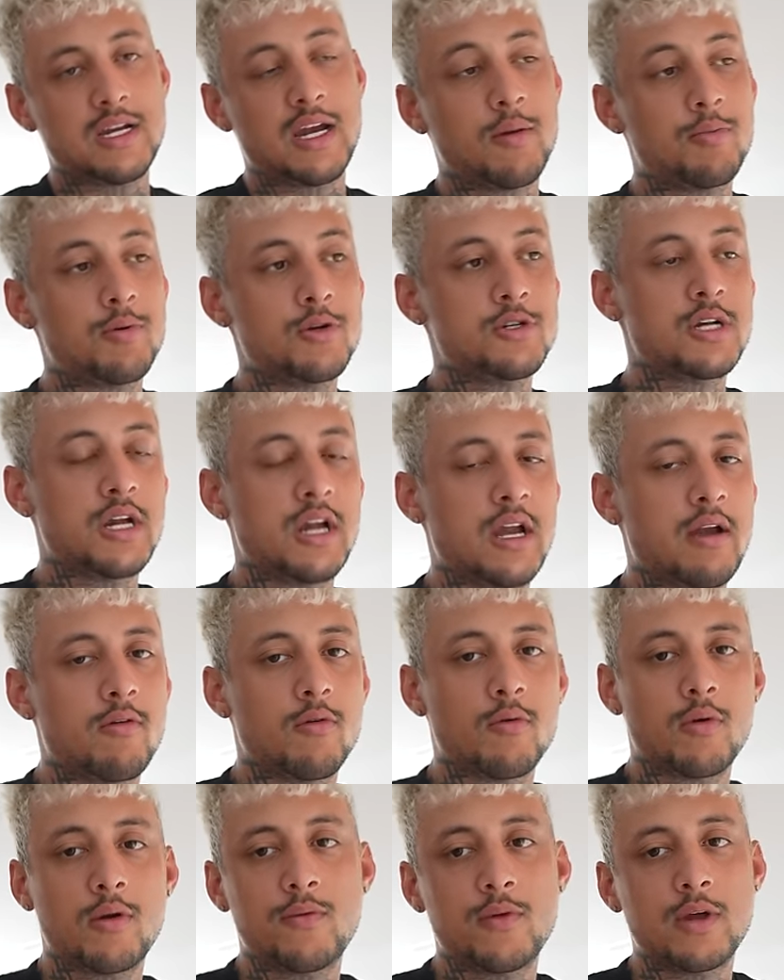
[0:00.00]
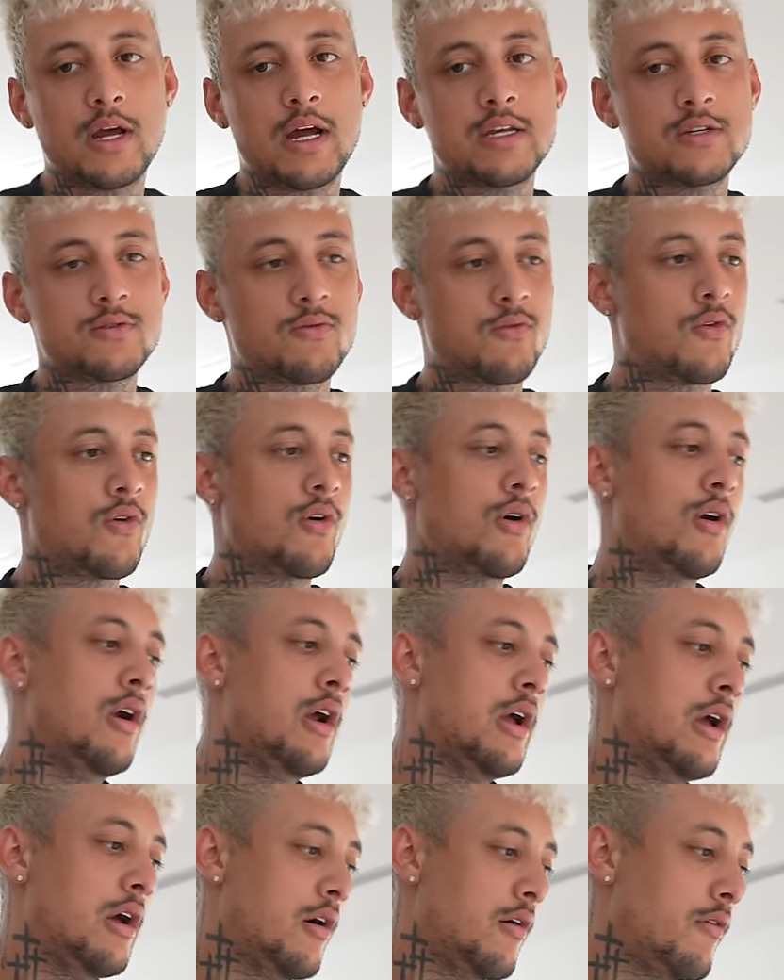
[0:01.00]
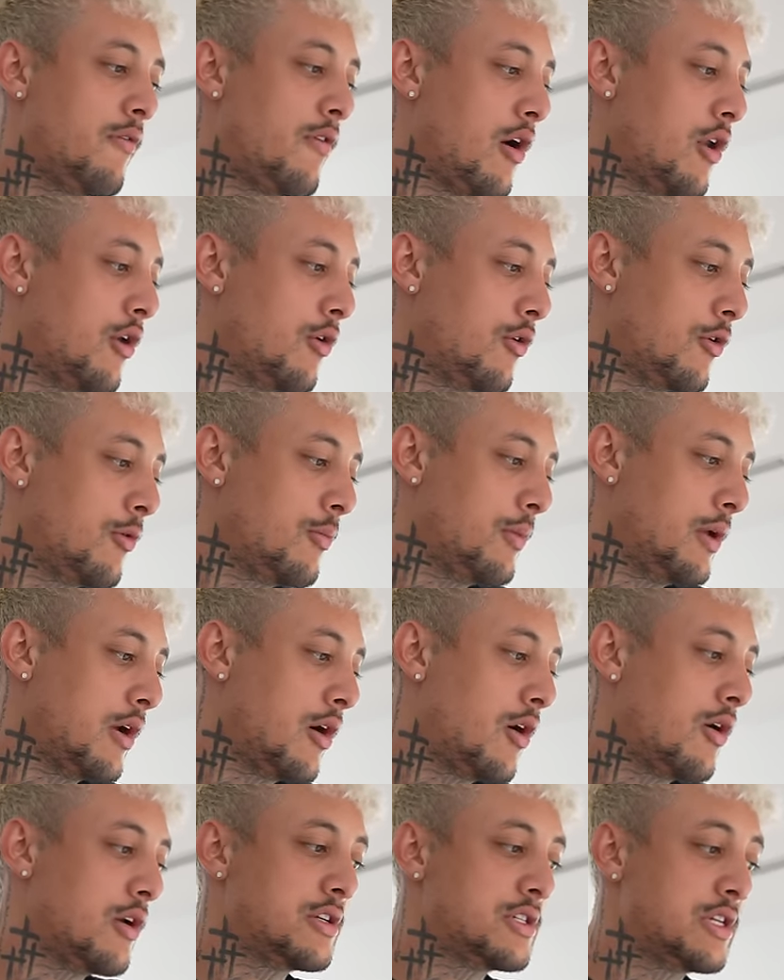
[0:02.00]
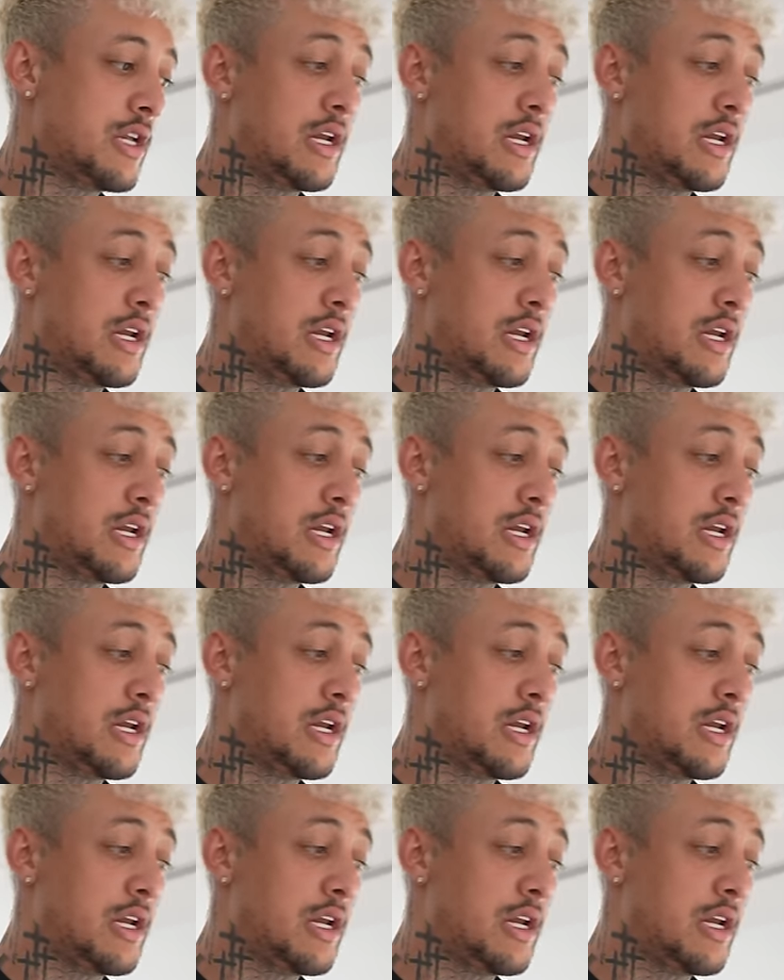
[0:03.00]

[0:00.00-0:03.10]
I appreciate every one of you guys for following me, honestly.